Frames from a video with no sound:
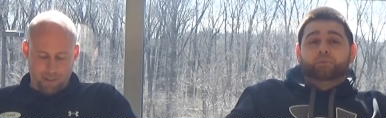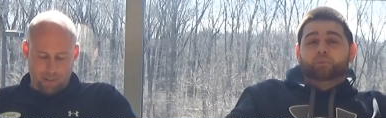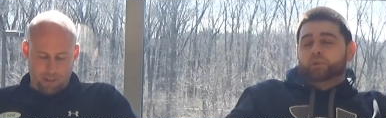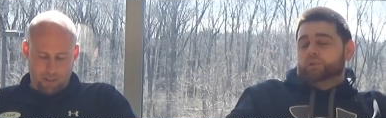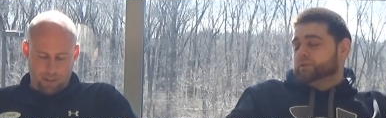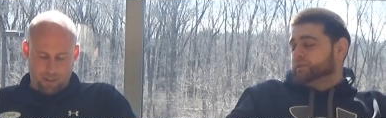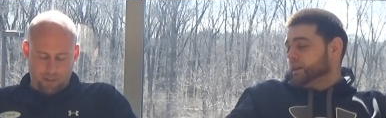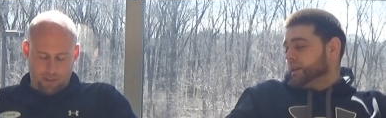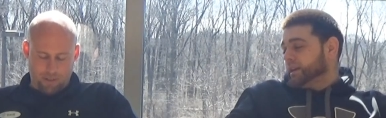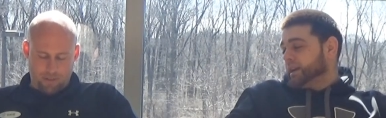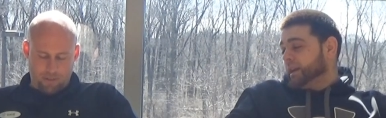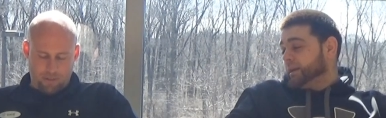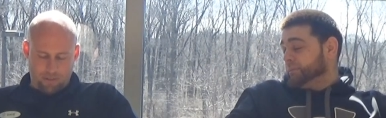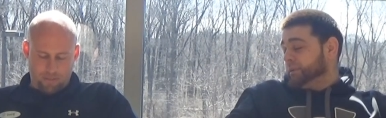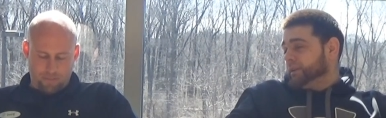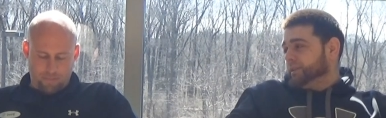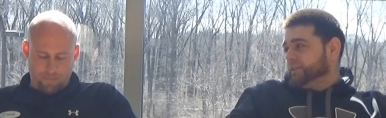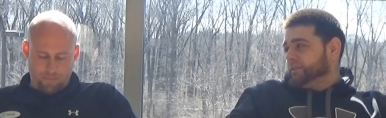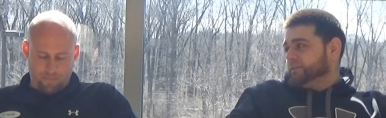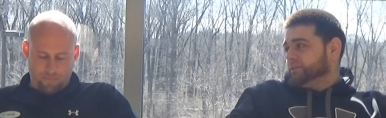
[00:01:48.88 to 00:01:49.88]
Speaker 1: Where's that
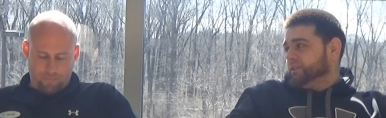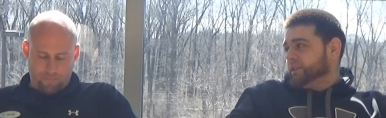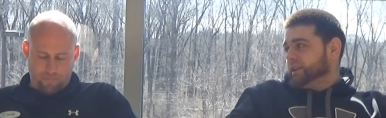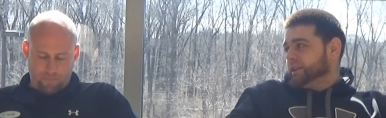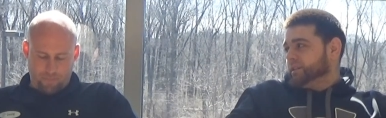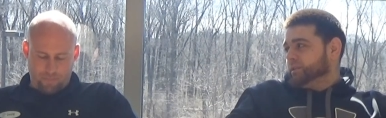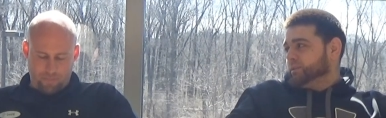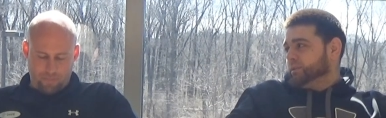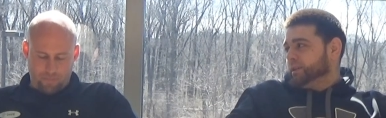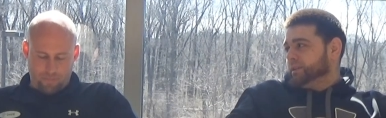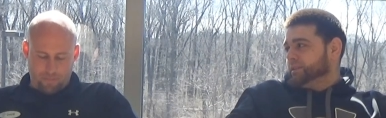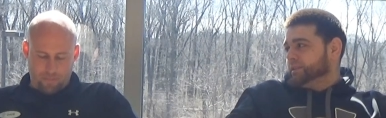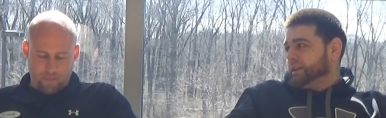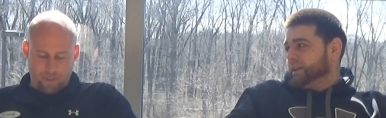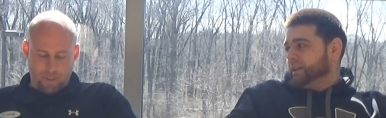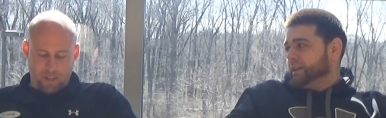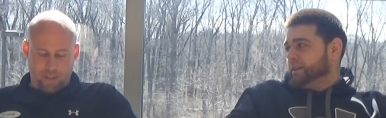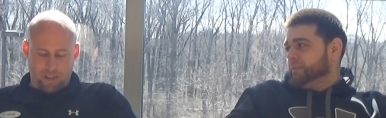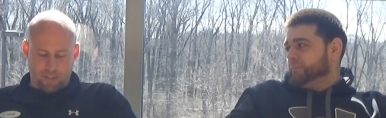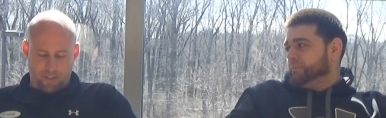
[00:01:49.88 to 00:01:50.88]
game here? Do I get to
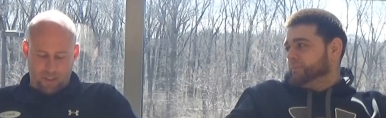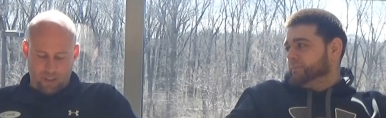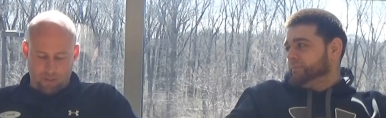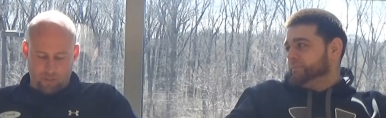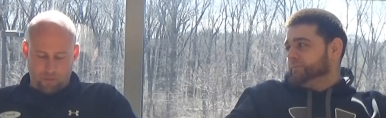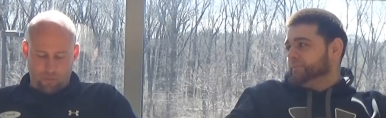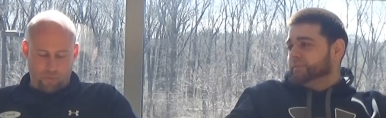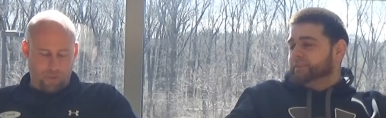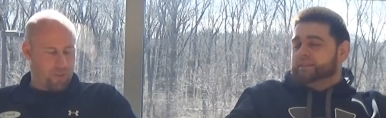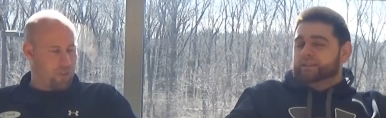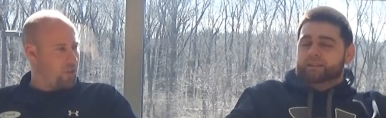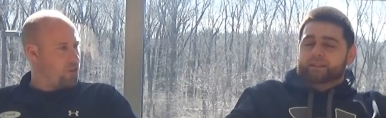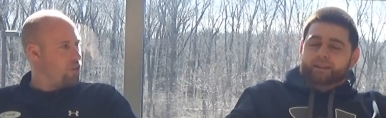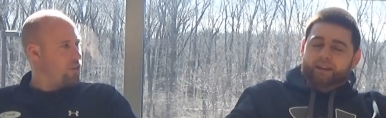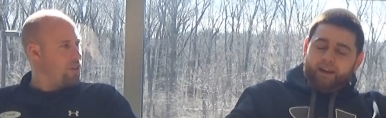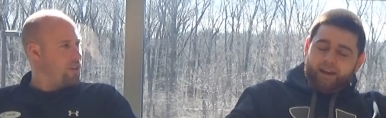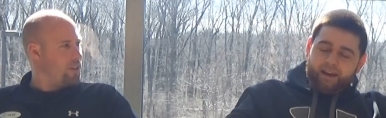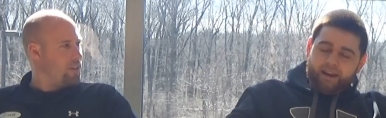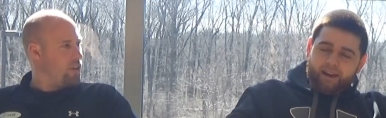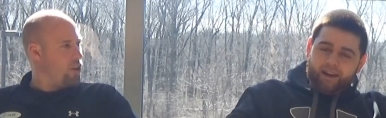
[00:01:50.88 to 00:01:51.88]
watch that? Game? It is here at
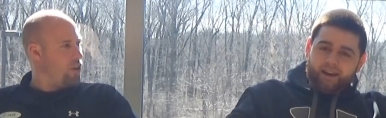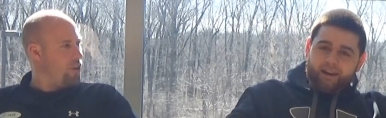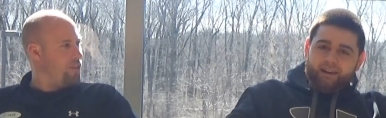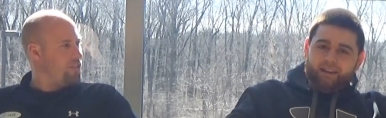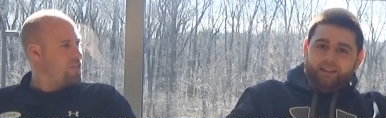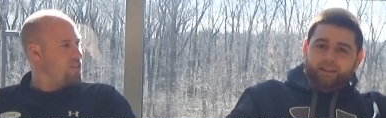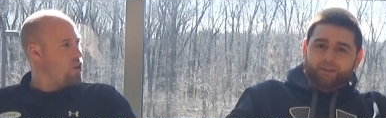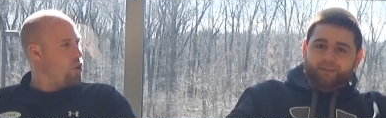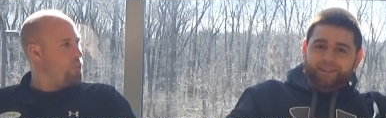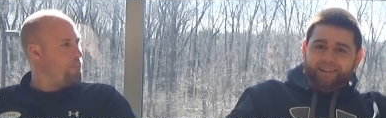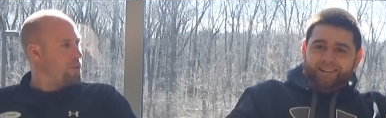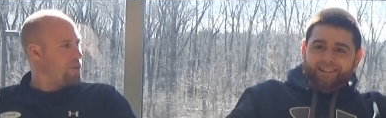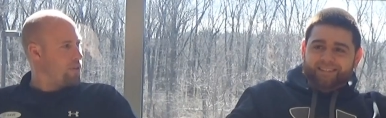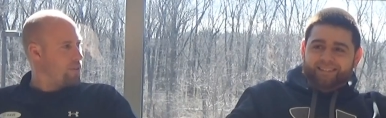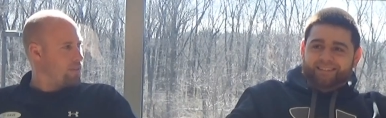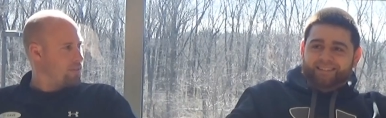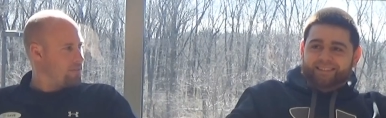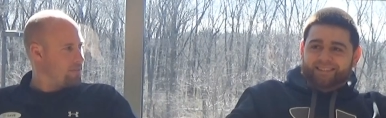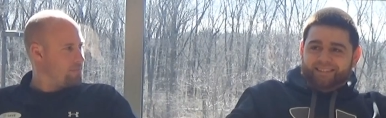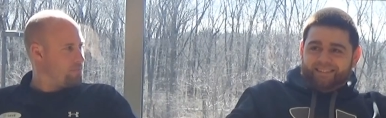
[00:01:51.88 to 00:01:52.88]
3:30. Yeah, it's the
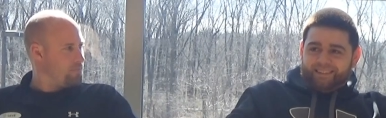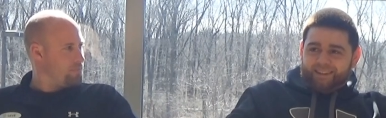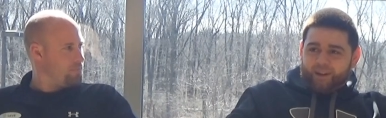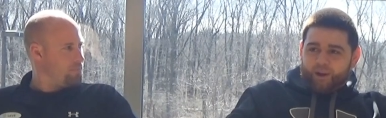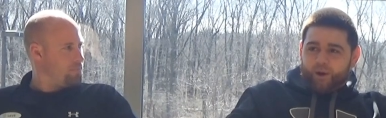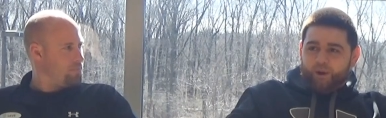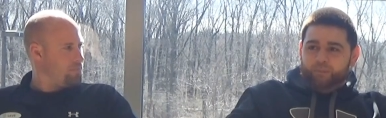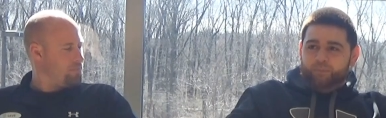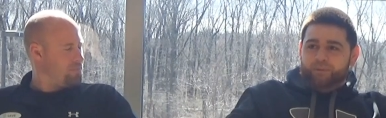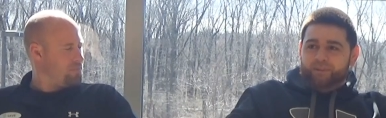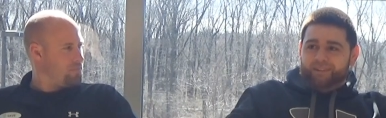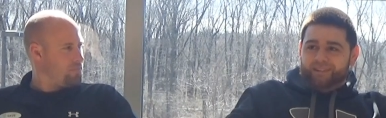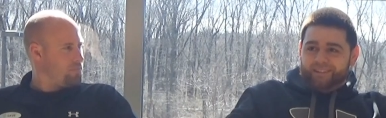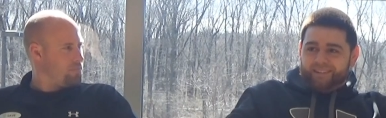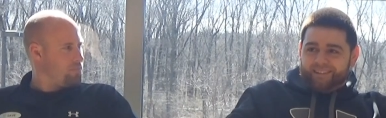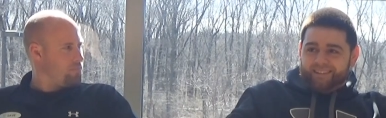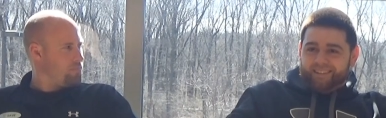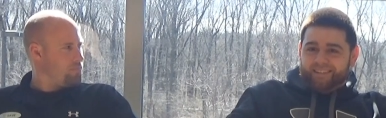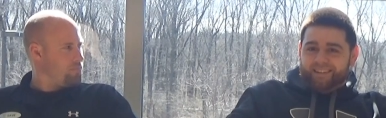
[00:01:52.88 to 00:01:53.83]
opener. The opener.